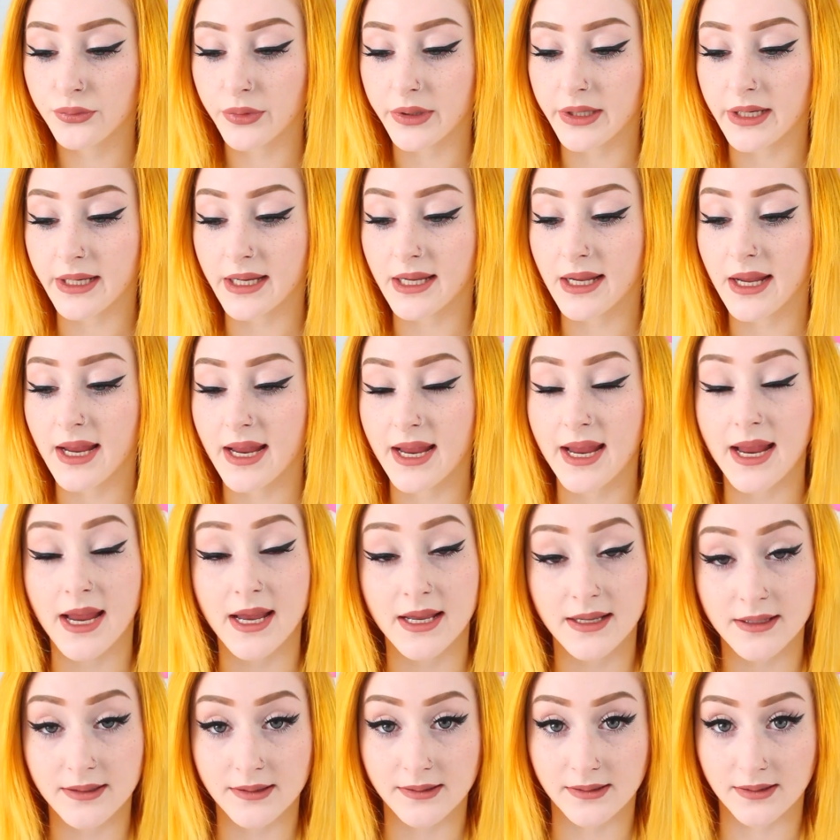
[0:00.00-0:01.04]
Nia
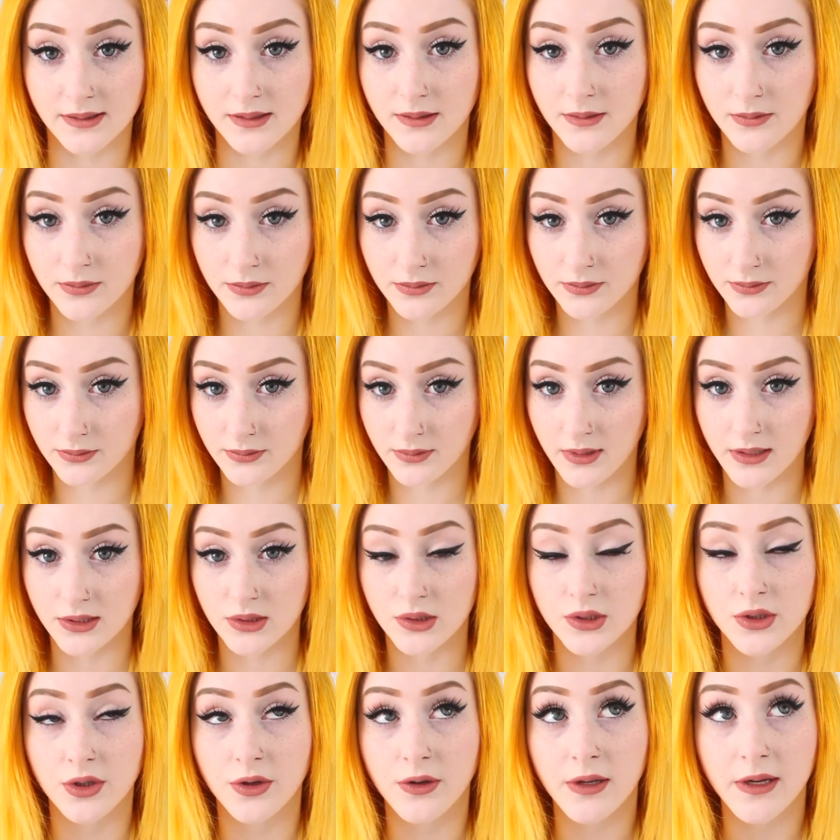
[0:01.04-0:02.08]
is
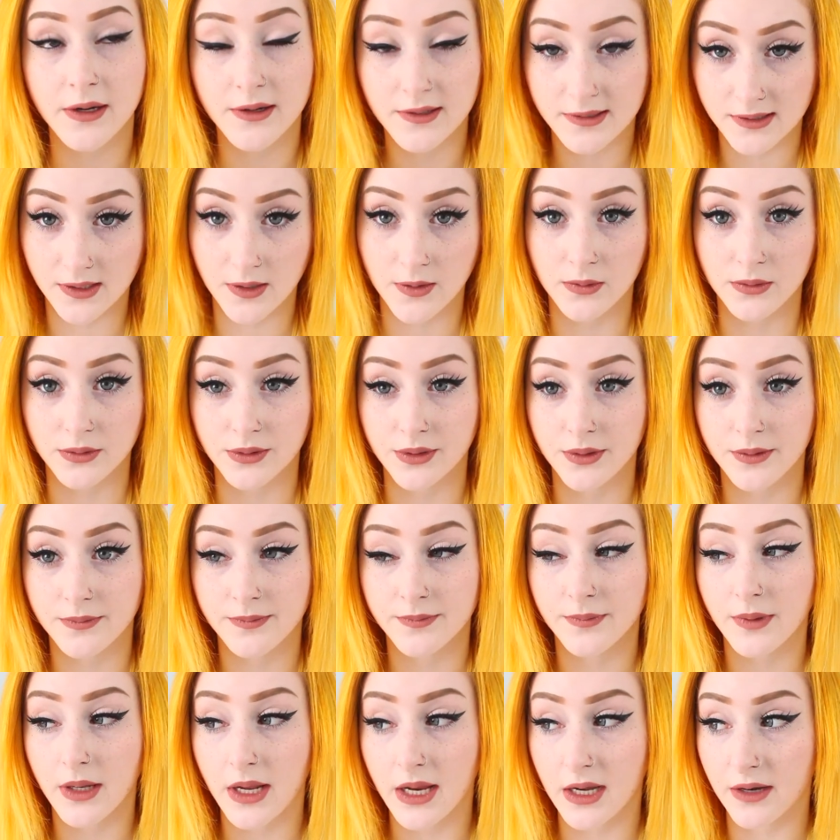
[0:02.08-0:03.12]
two years old
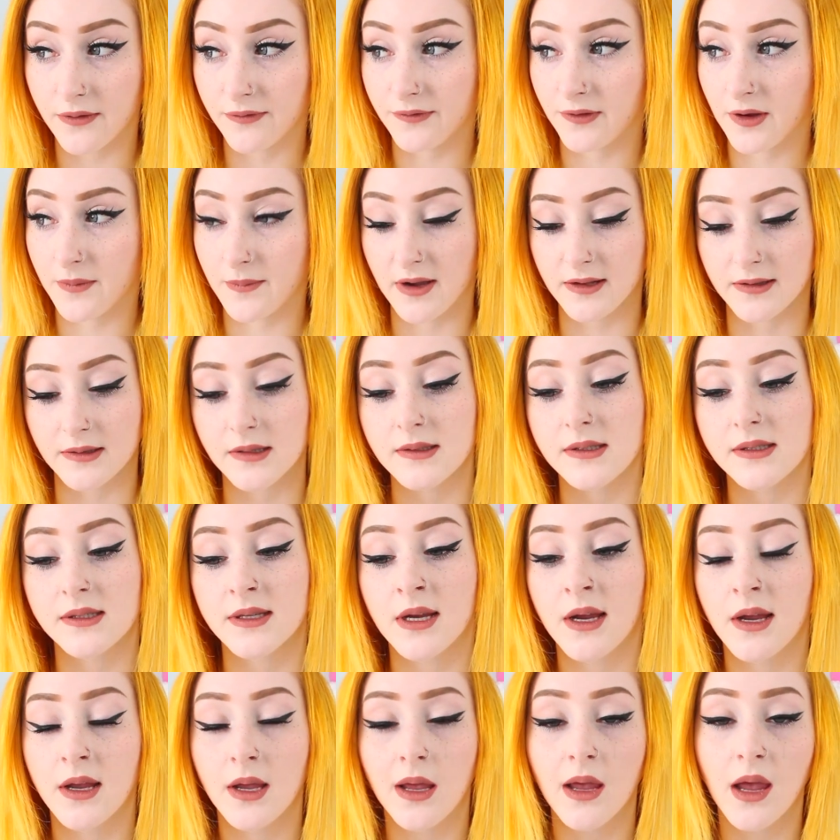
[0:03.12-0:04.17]
in a few months
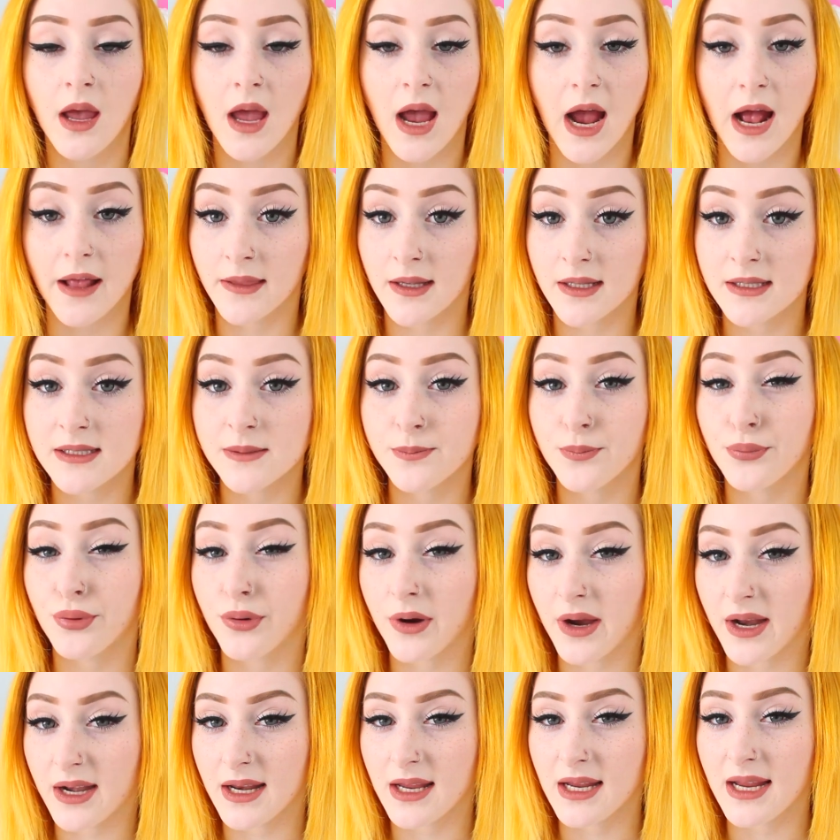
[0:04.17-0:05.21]
and that's
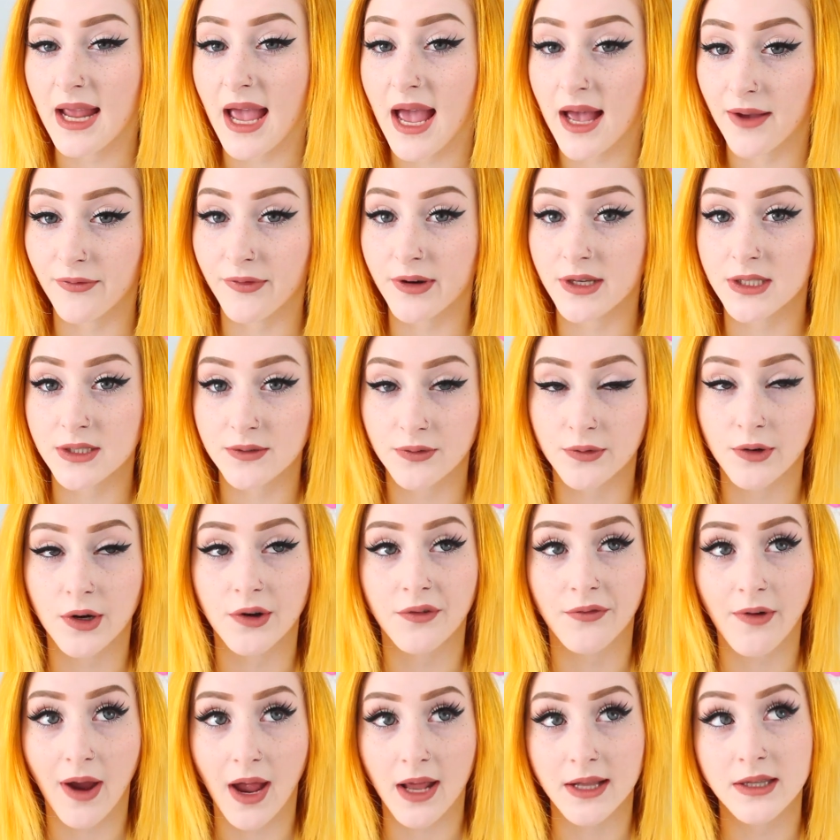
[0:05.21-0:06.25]
pretty average for
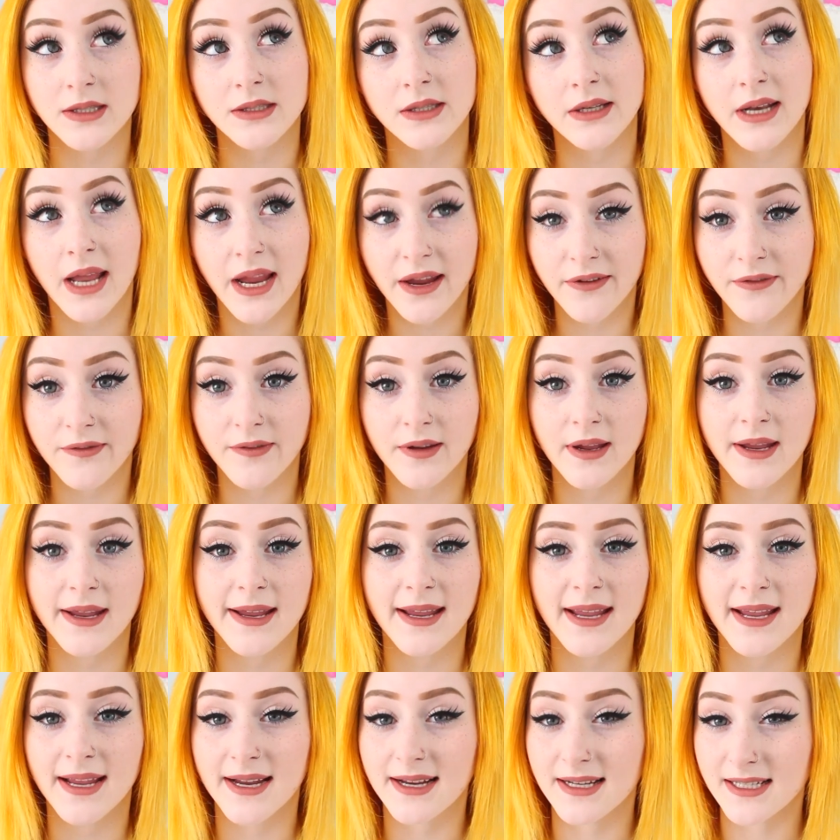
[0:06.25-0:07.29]
a rat's life
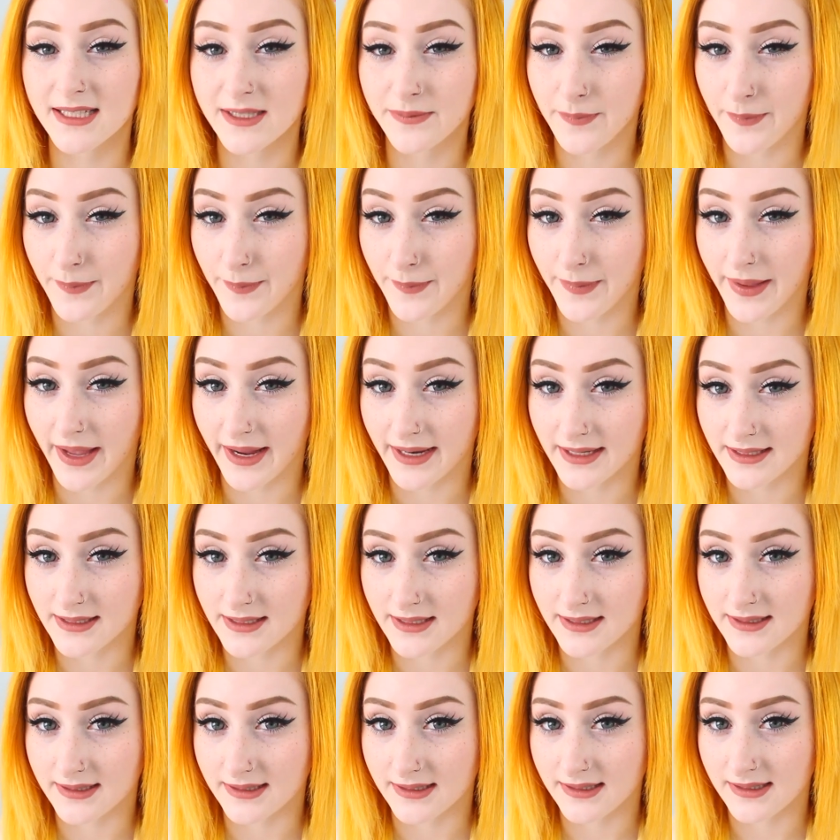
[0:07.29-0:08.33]

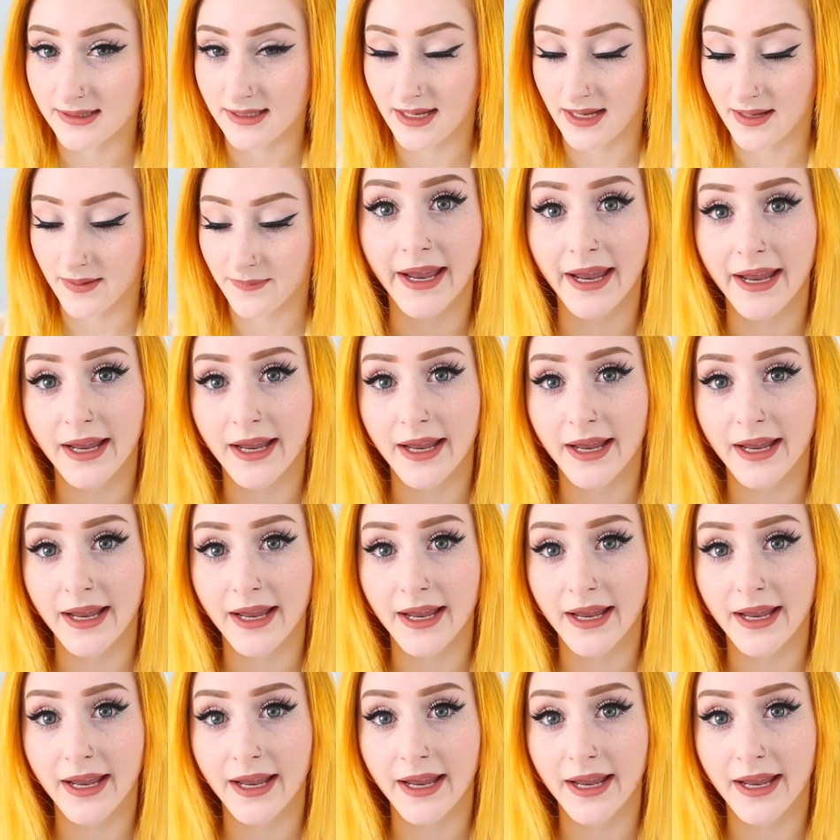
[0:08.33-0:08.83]
expectancy.